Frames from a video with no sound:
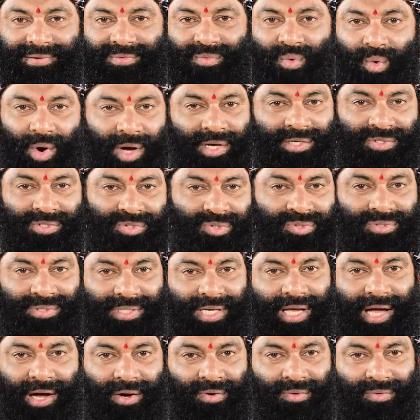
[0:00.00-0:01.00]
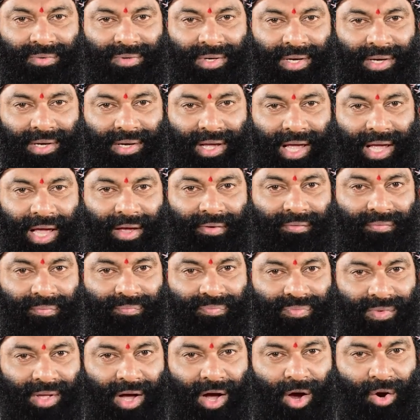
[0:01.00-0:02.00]
Why should they have, have
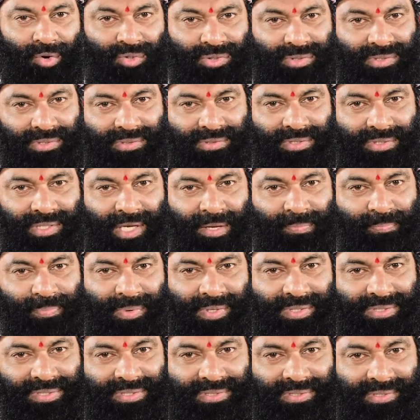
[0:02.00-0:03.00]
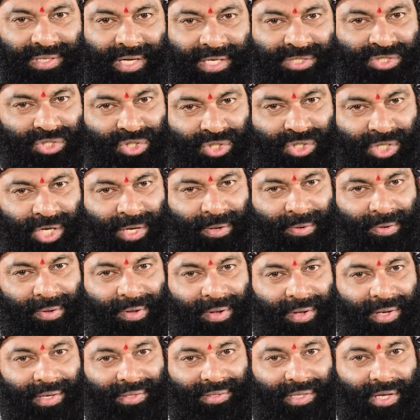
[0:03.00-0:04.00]
housekeepers,
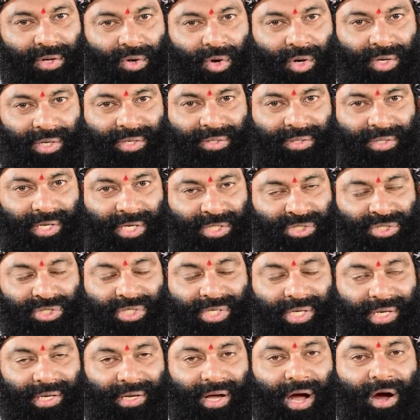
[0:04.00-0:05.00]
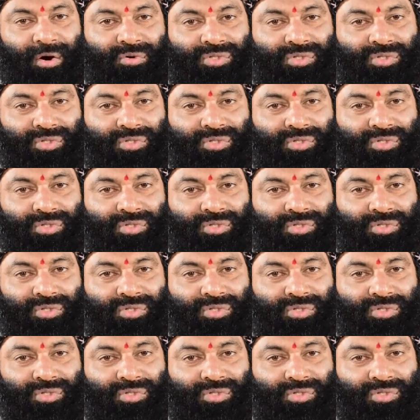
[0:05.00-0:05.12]
HK, they call it HK,